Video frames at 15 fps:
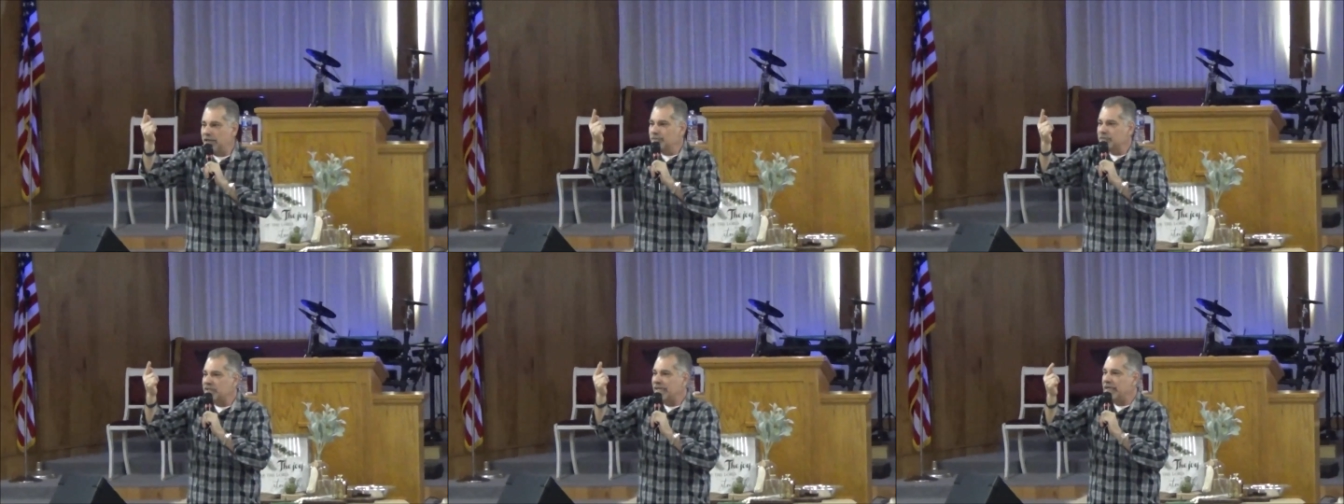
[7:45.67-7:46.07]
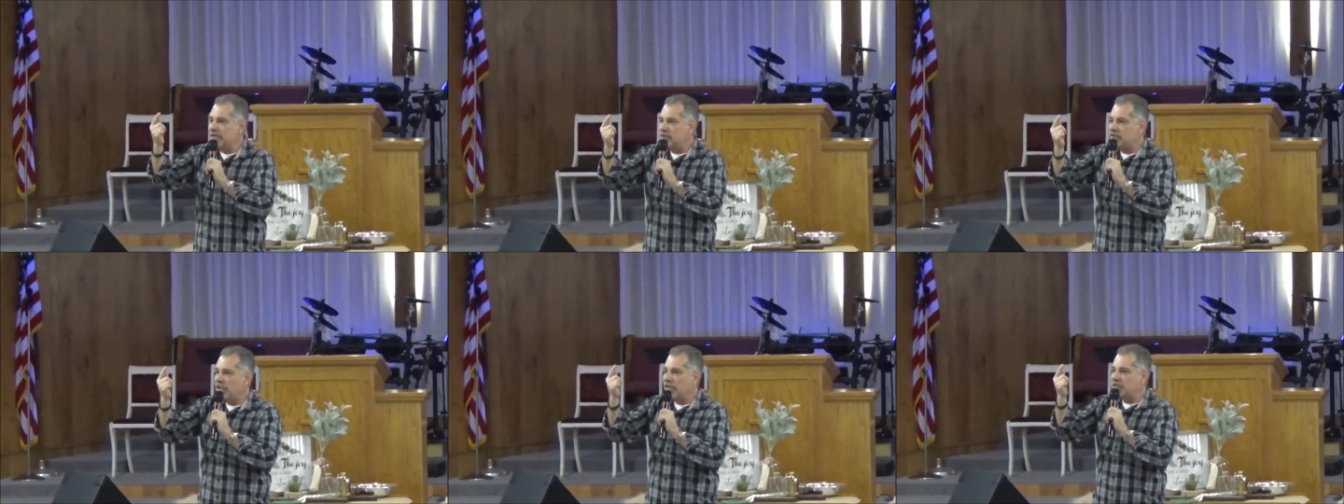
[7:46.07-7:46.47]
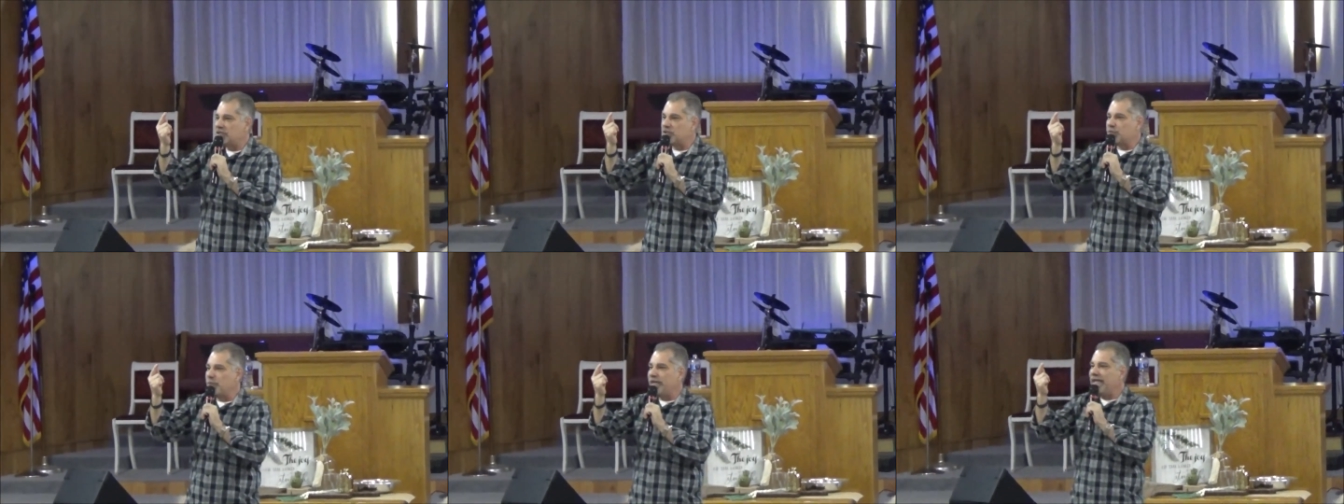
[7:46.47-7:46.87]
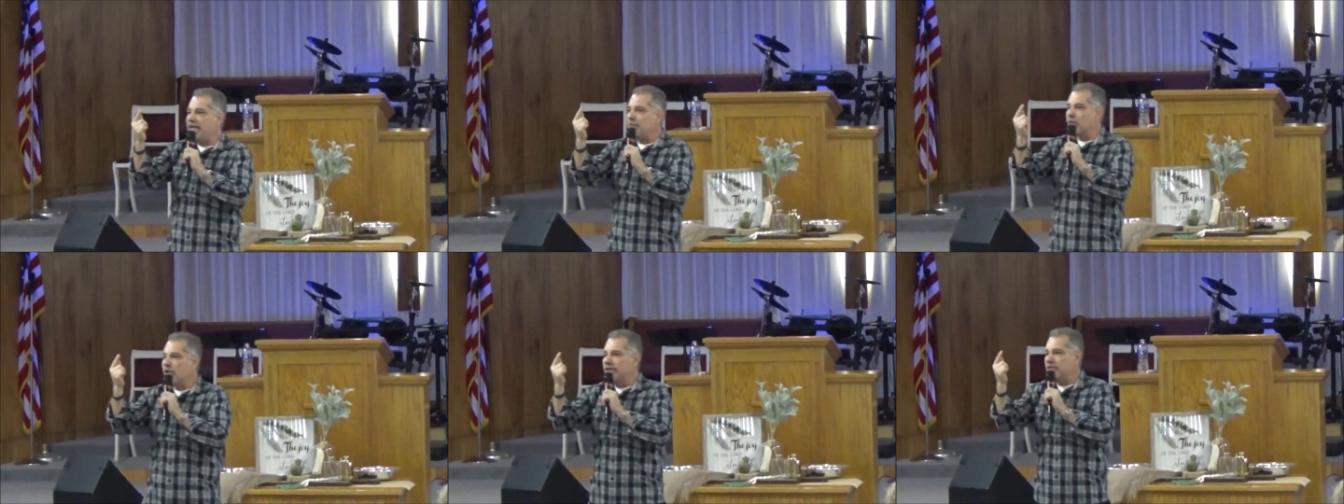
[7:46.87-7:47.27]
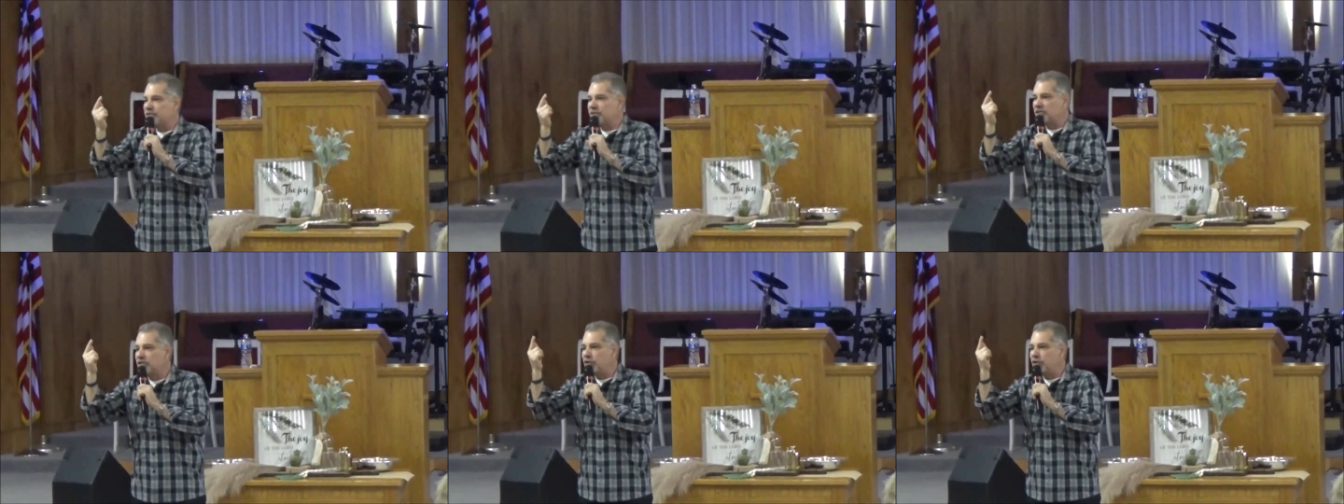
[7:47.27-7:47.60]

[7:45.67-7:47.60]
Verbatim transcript: comes in and touches me, He brings the